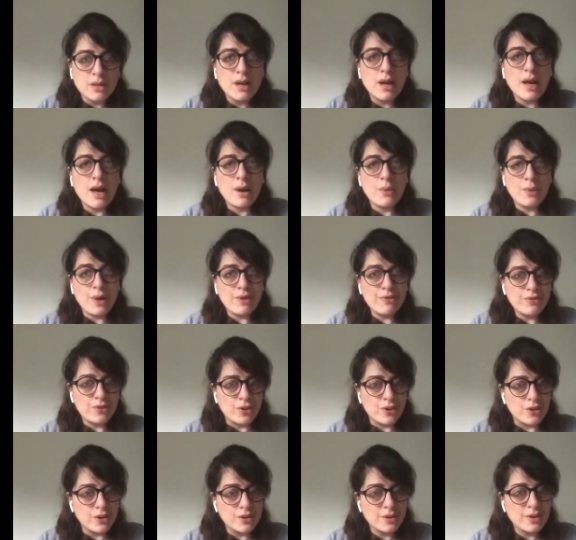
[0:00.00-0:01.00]

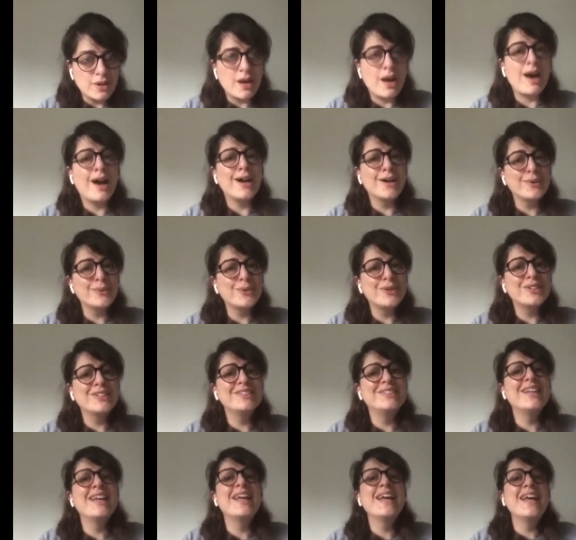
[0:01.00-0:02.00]
However, I
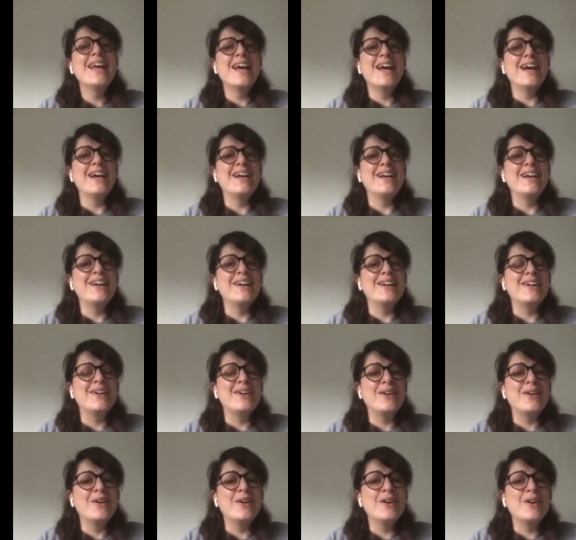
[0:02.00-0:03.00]
would uh, uh,